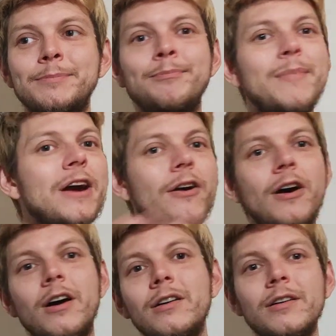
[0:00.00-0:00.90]

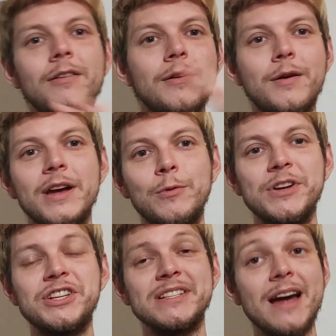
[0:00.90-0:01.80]
mirror,
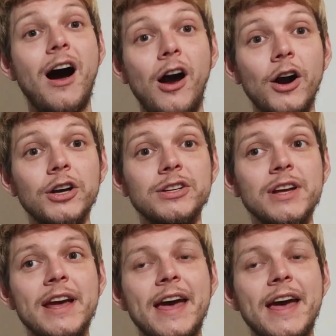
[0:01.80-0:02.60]
which is art,